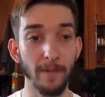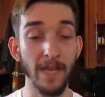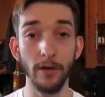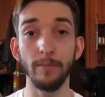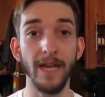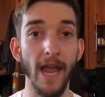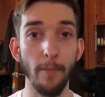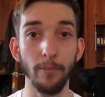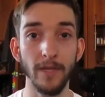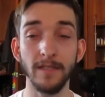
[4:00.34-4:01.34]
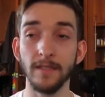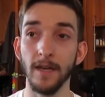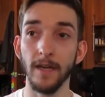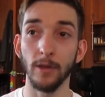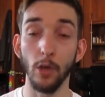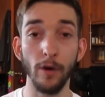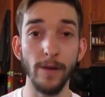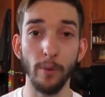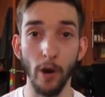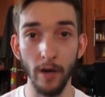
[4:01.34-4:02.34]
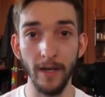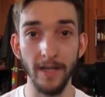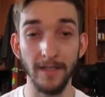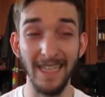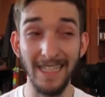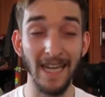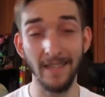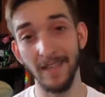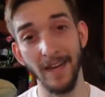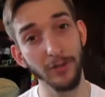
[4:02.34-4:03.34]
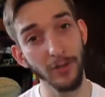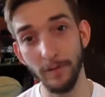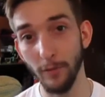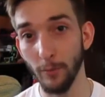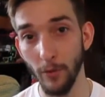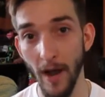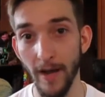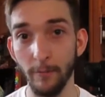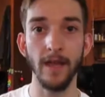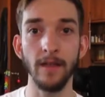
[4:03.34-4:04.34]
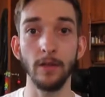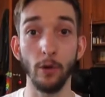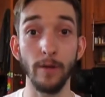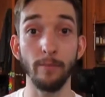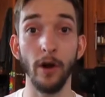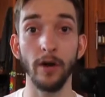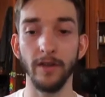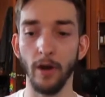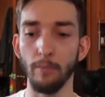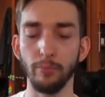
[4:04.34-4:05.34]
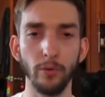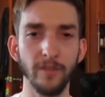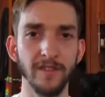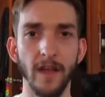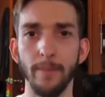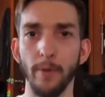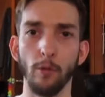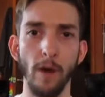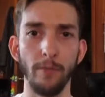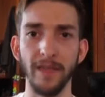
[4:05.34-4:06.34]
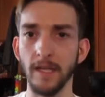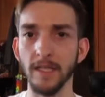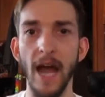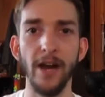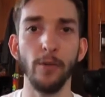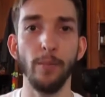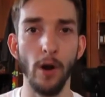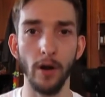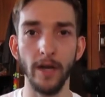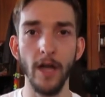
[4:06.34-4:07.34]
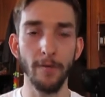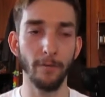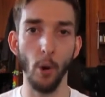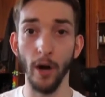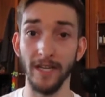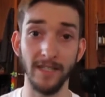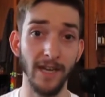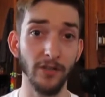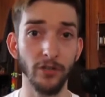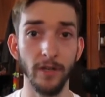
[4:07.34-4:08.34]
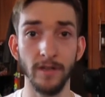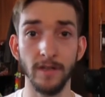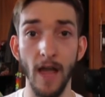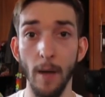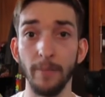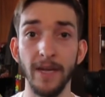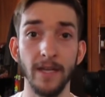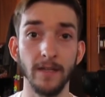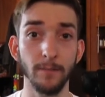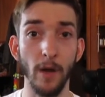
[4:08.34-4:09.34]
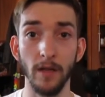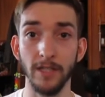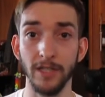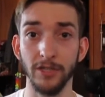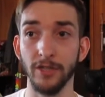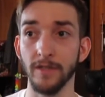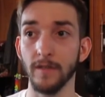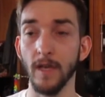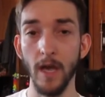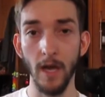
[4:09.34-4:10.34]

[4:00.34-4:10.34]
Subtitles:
Here in Minneapolis, Loring Park is the destination for Pride. In Loring Park, there are booths set up around the entire park for organizations, companies, politicians,